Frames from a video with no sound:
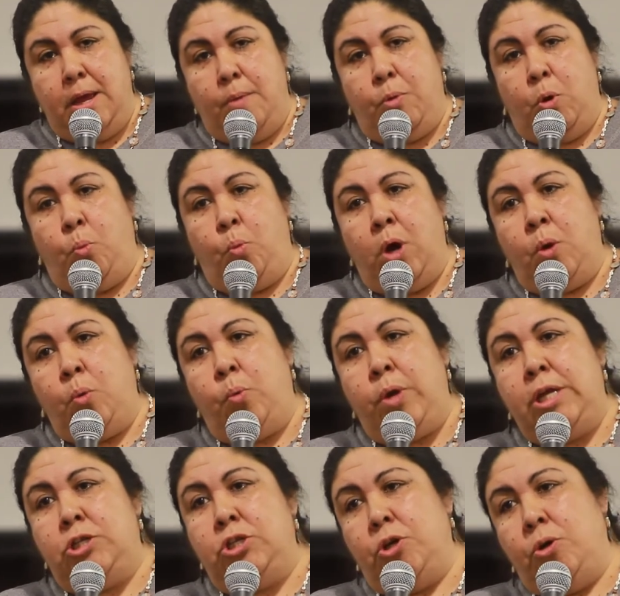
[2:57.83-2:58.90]
But what
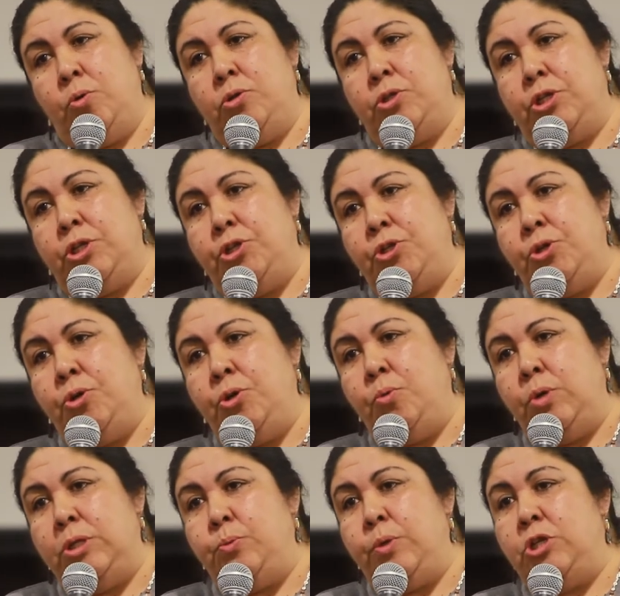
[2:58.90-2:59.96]
we chose to do
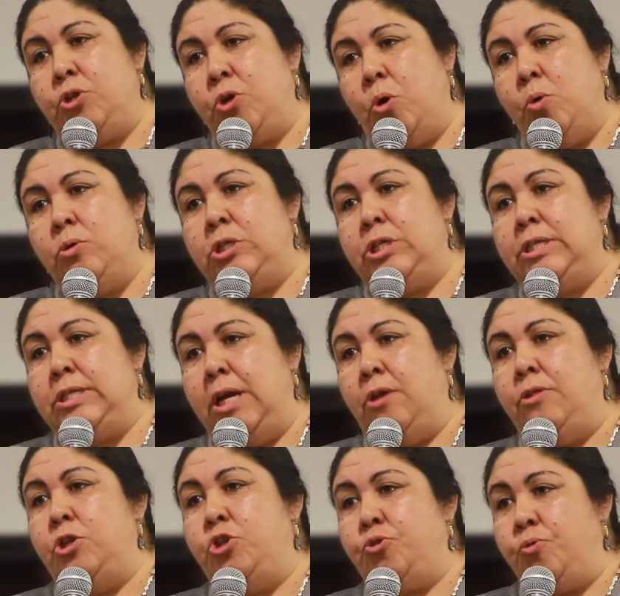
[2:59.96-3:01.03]
was we chose to tell
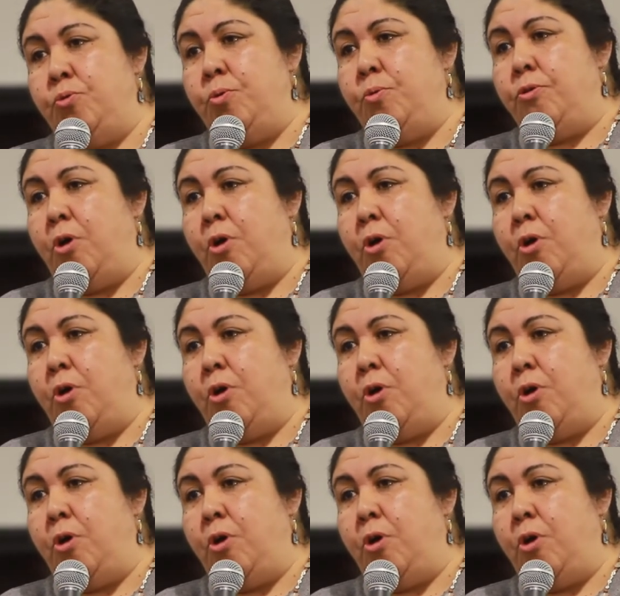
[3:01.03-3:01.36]
the truth